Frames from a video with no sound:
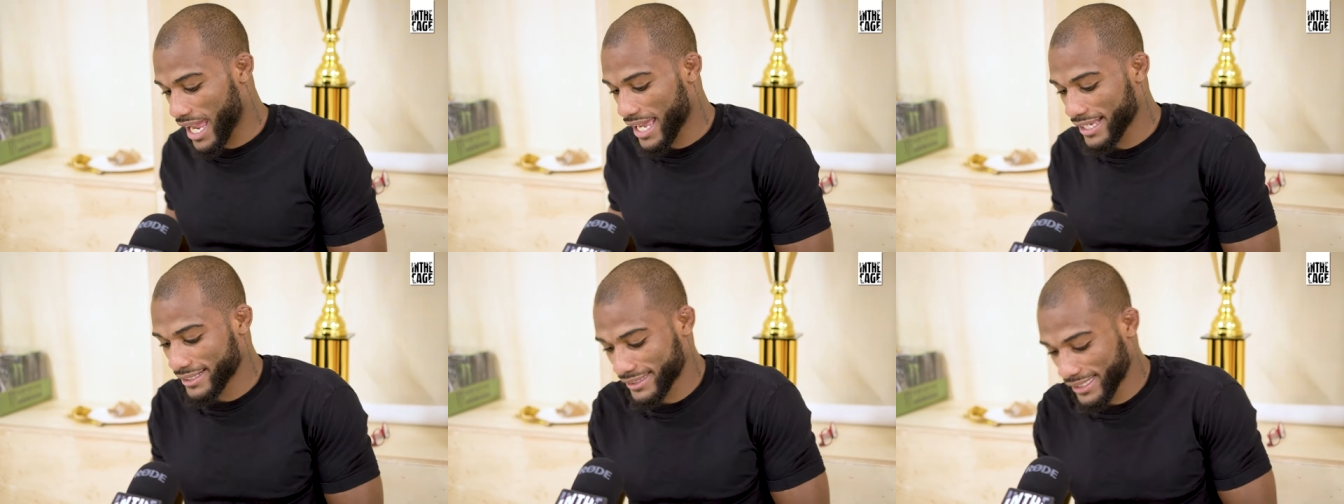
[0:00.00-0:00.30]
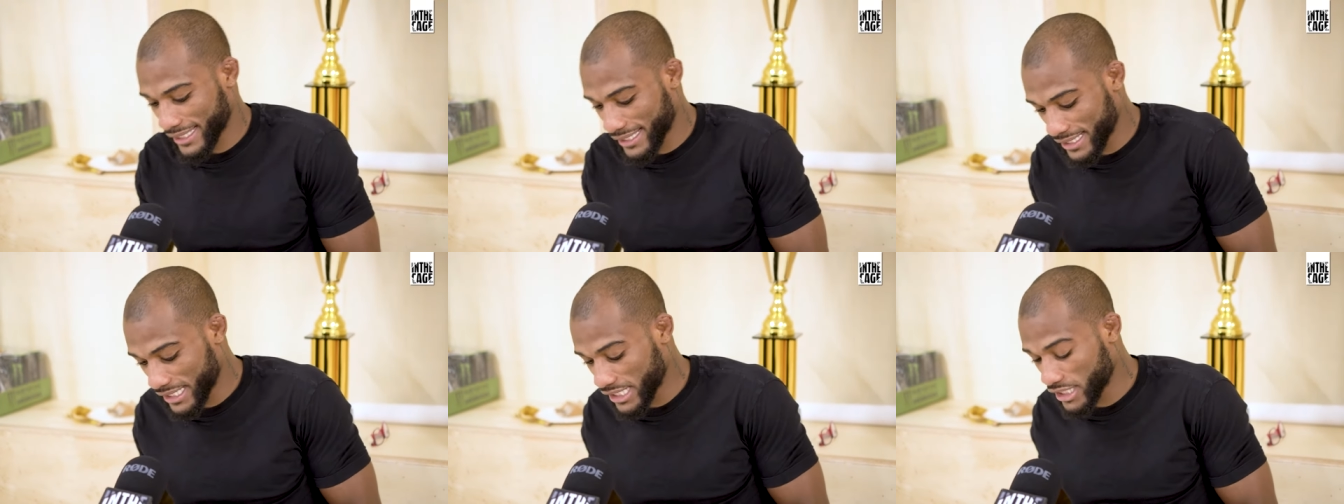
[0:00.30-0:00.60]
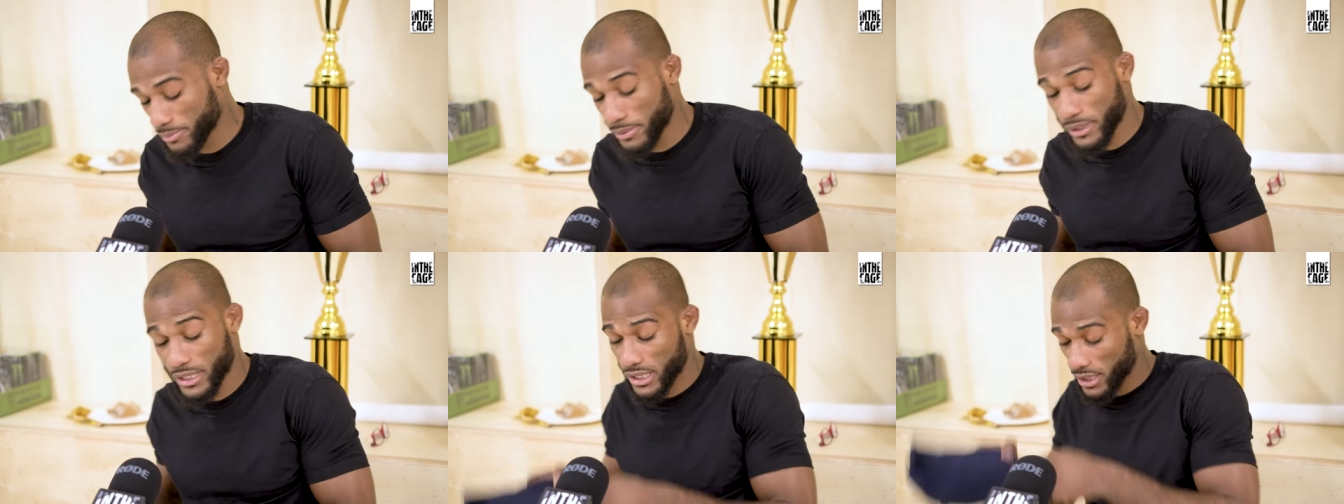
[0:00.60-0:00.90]
I say
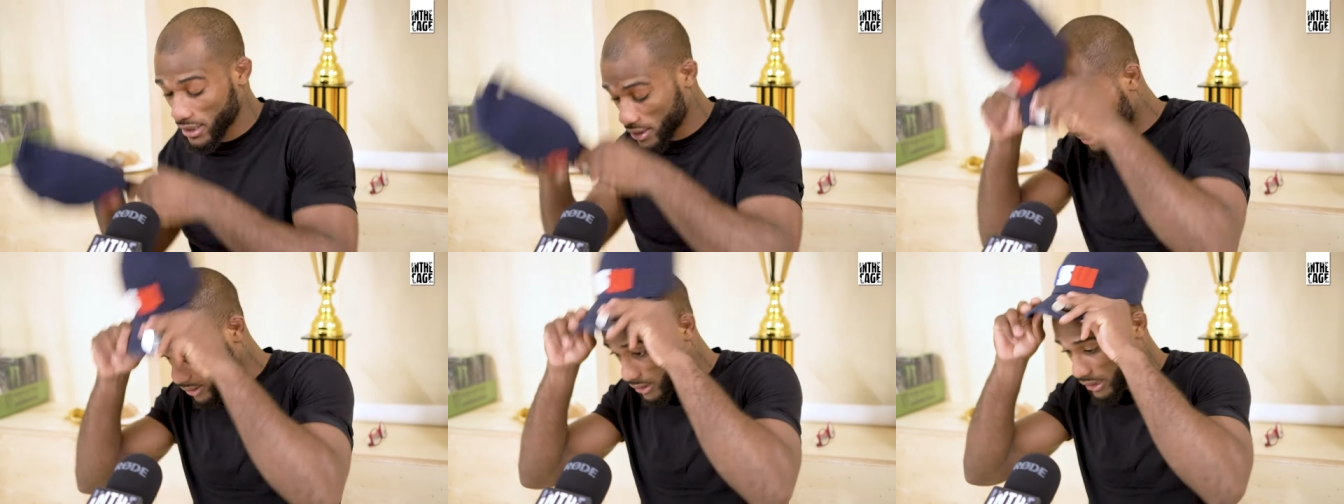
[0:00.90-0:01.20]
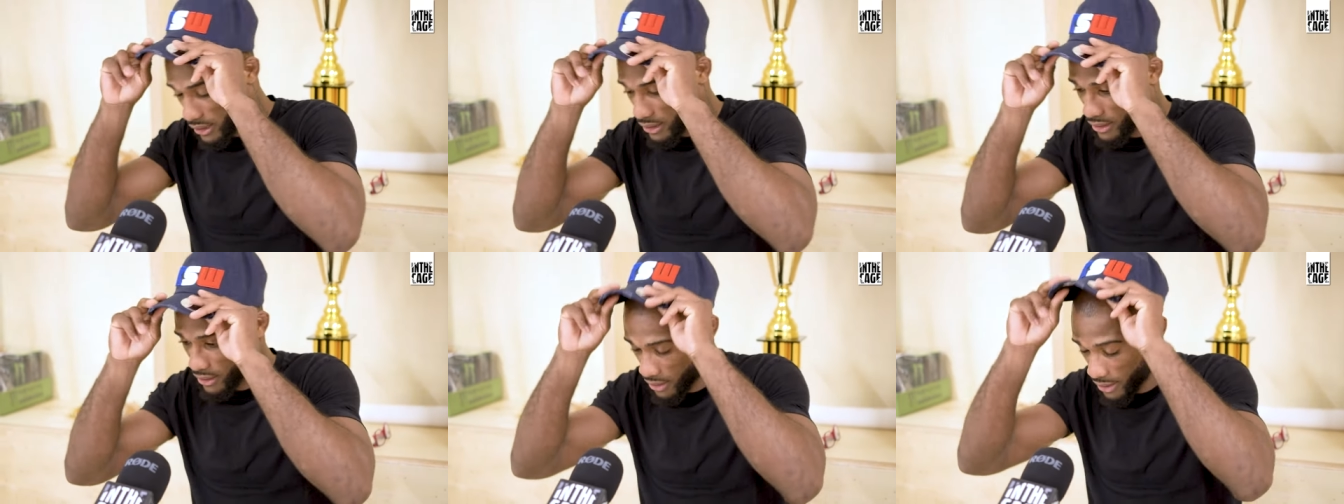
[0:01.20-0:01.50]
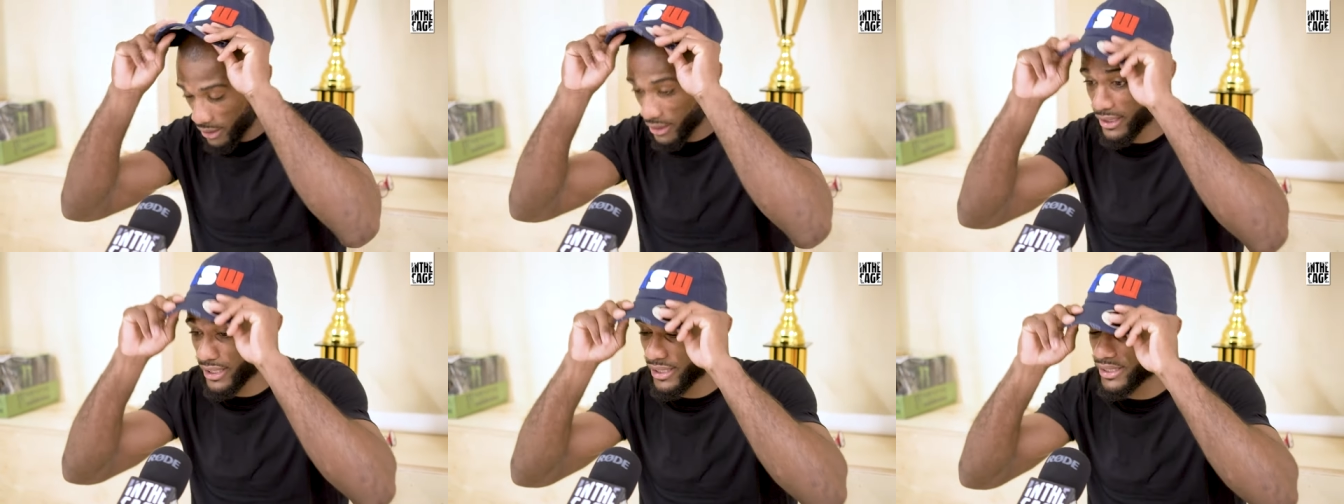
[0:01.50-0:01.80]
this because uh,
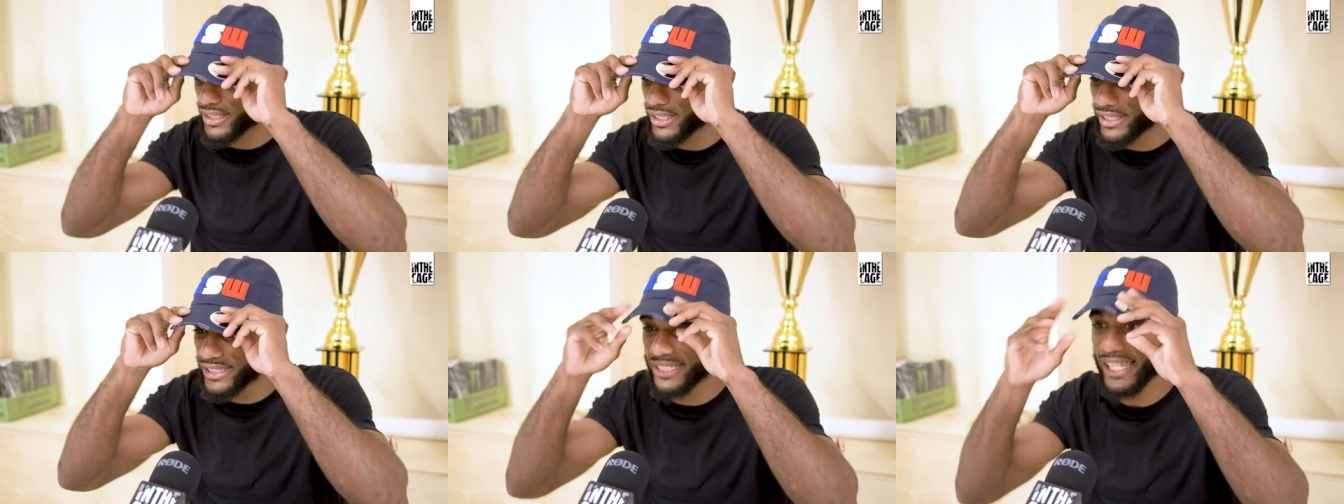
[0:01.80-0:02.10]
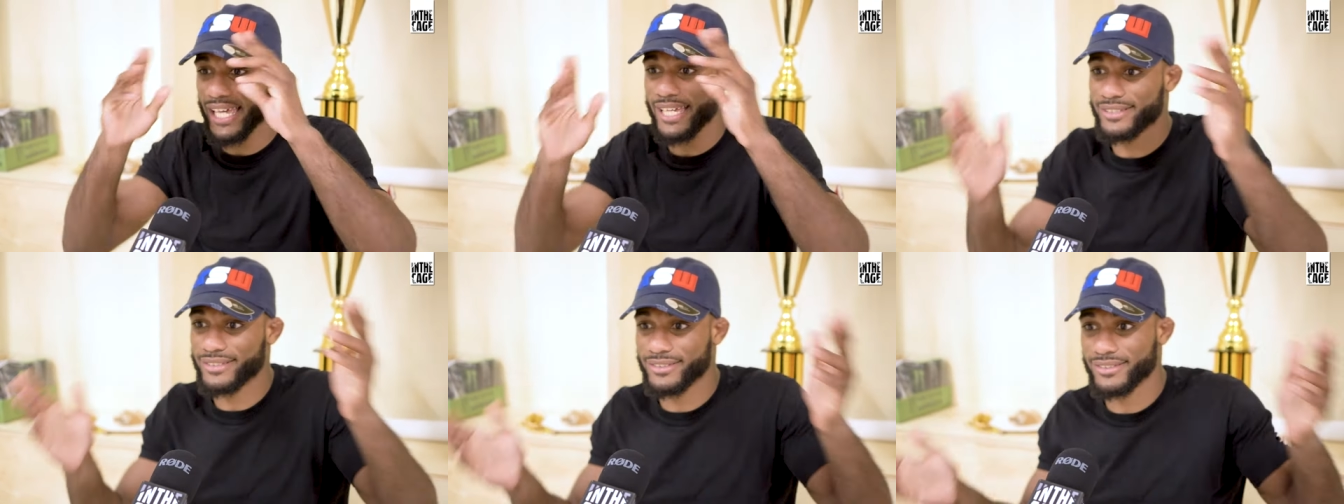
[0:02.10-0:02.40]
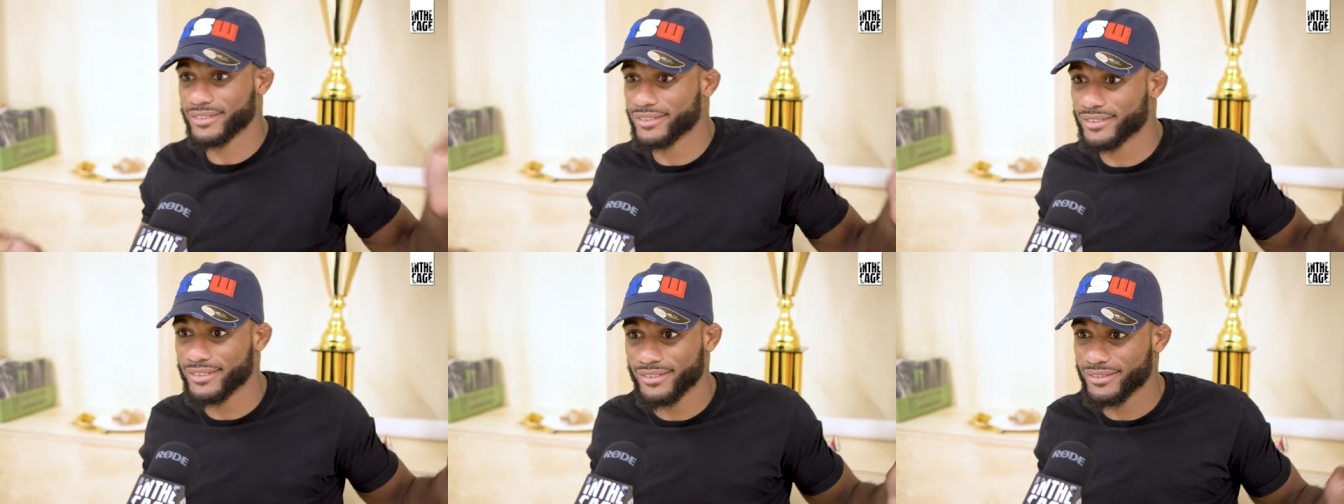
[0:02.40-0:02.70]
this is last
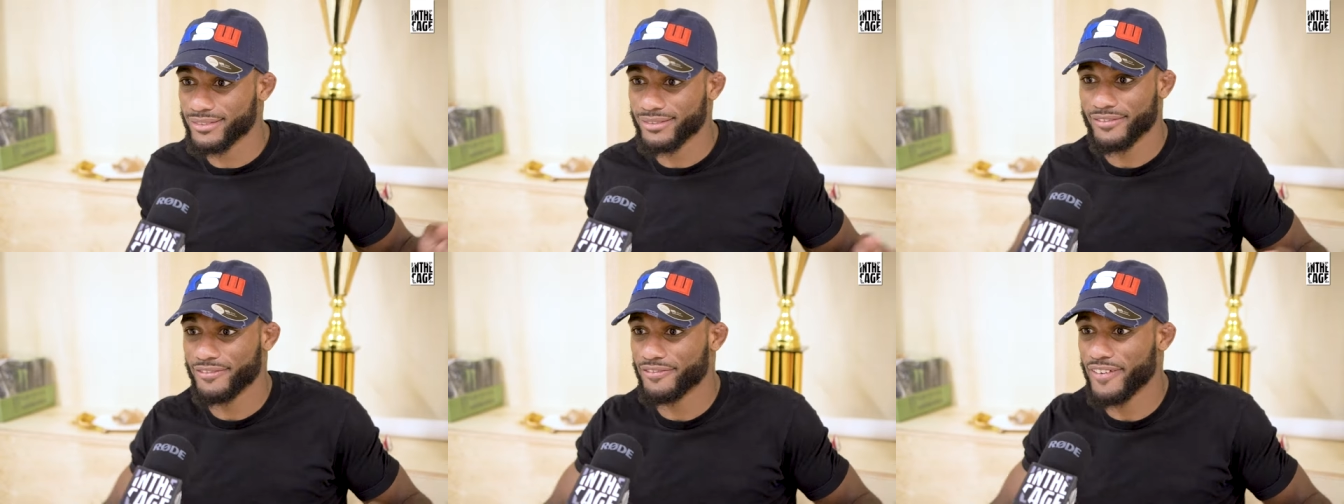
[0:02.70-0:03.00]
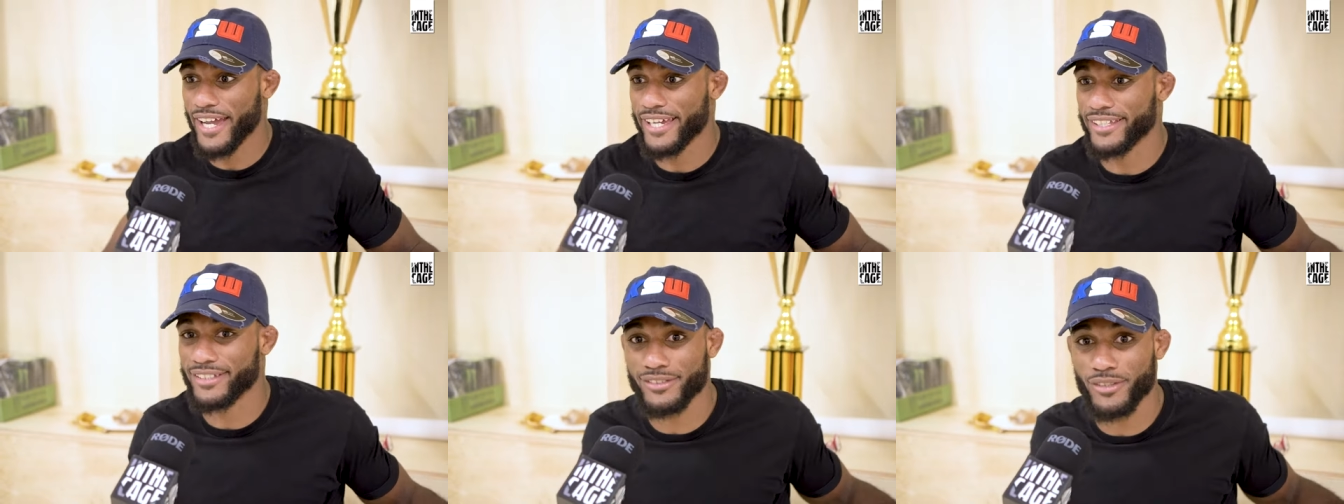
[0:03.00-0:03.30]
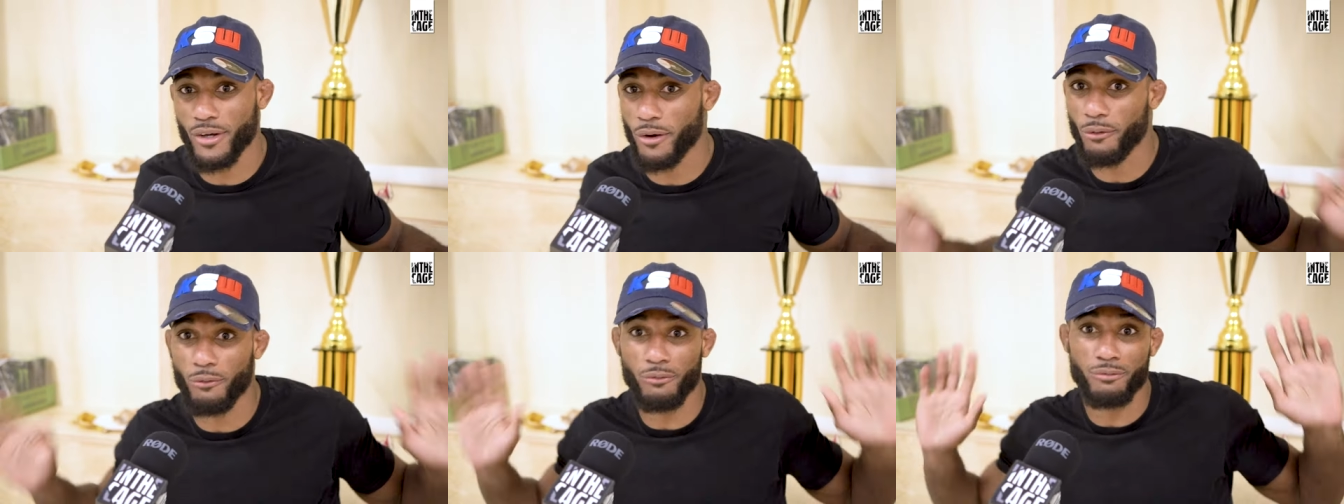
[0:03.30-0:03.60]
mm-hmm. fight,
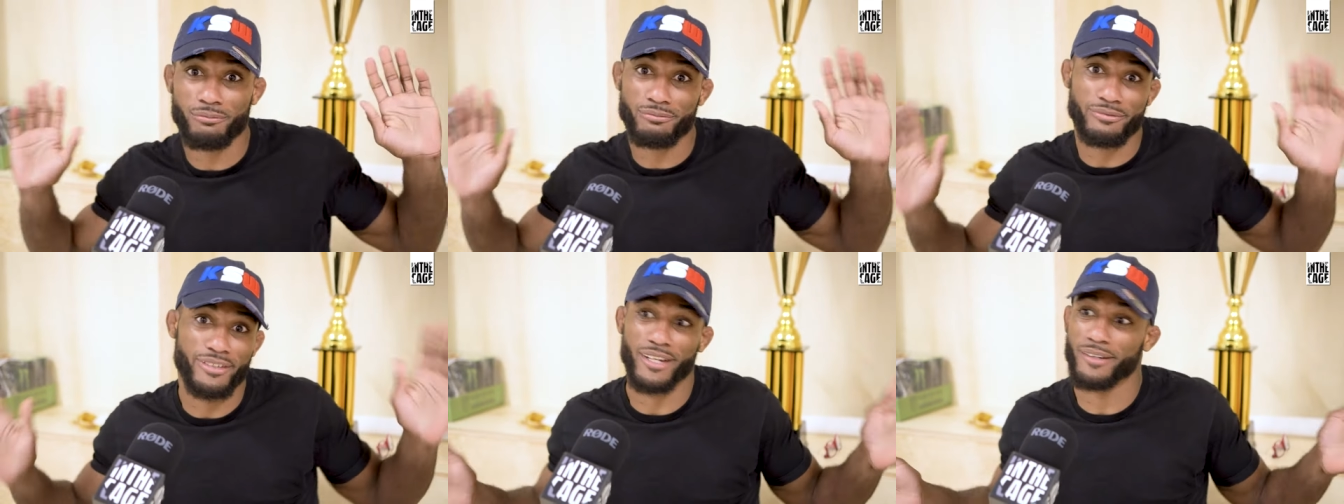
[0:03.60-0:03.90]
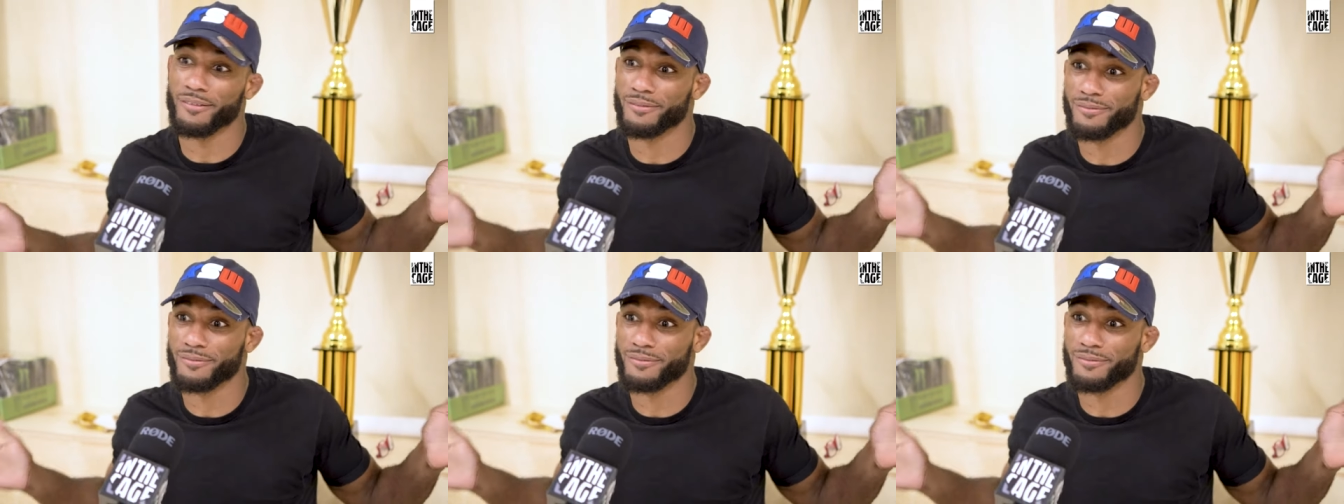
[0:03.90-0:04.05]
so yeah.